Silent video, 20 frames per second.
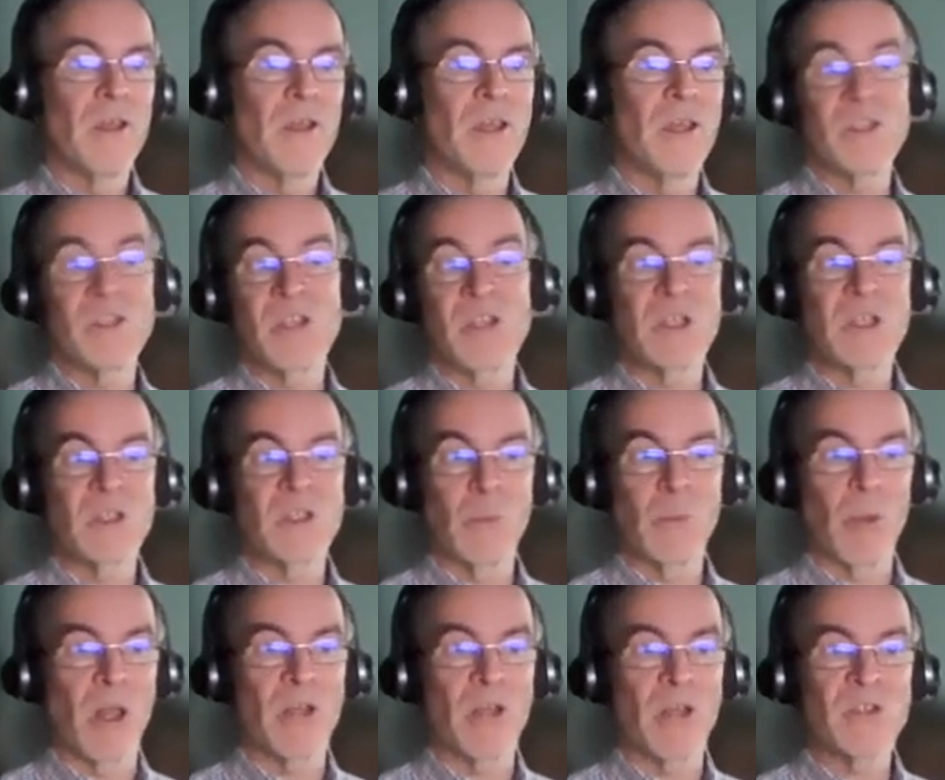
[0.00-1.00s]
It says that the
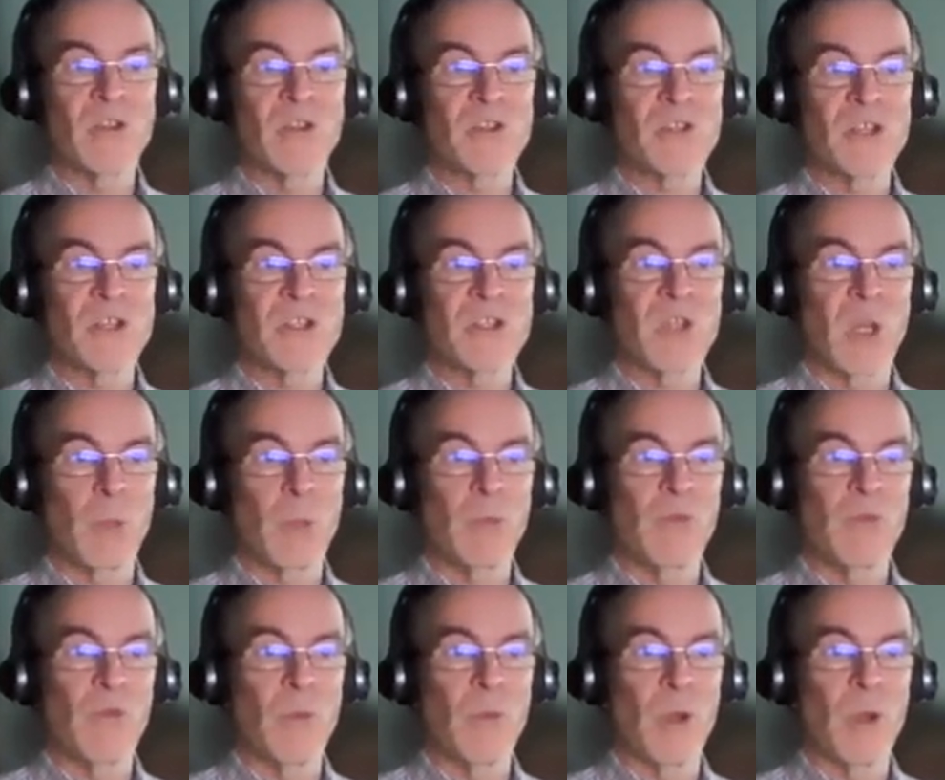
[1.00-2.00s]
blast search I set up a
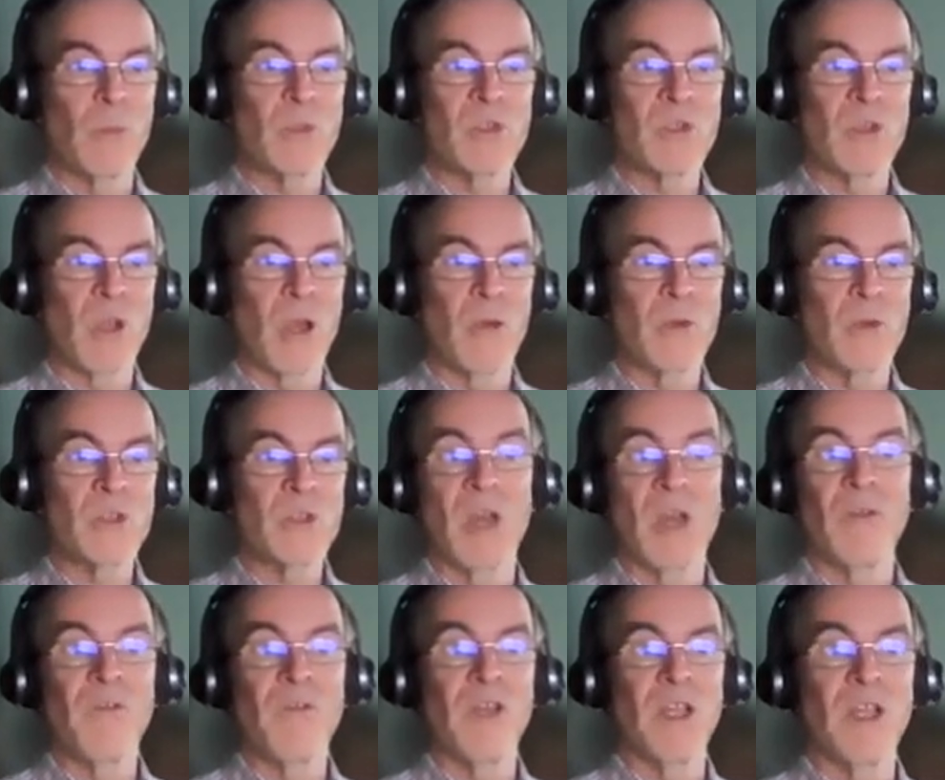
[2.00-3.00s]
few moments ago is
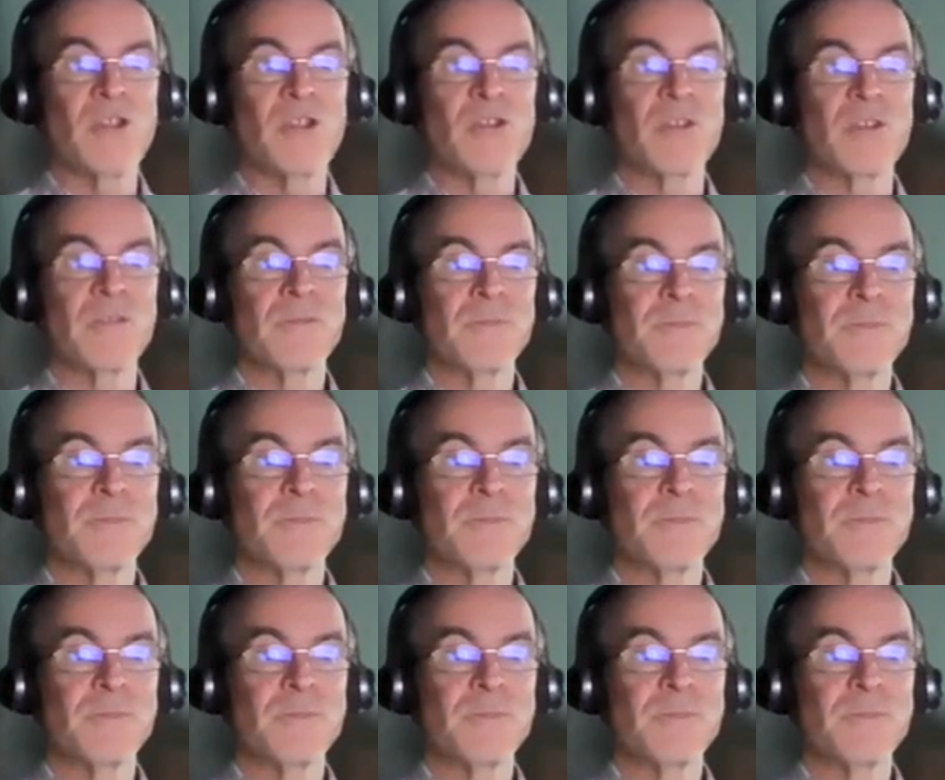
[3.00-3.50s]
now finished.